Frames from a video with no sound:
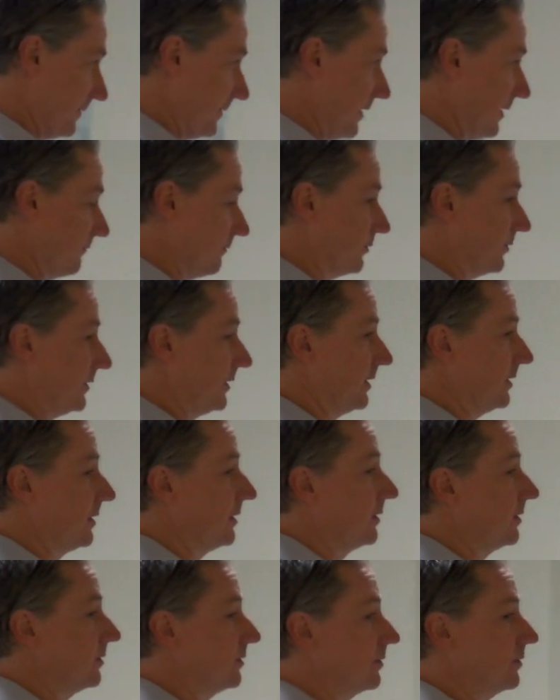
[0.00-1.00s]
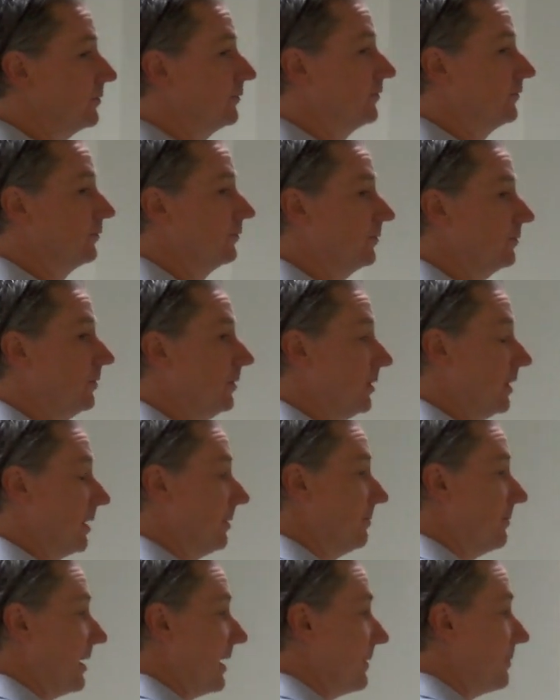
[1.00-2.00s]
that everyone that goes through
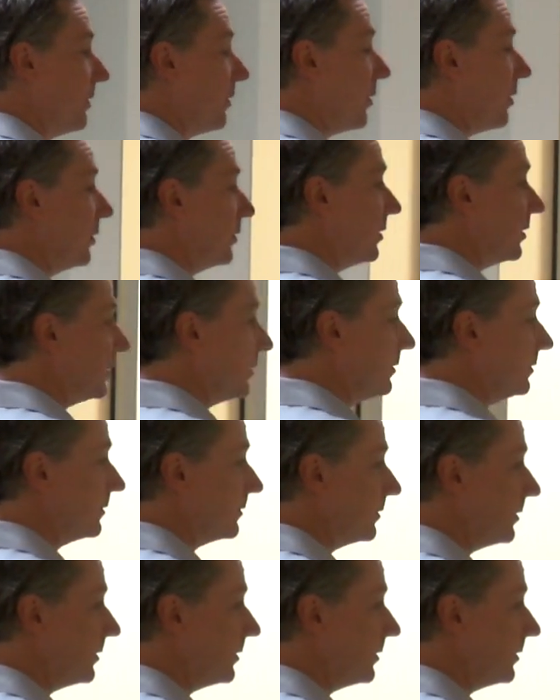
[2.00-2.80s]
uh, bipolar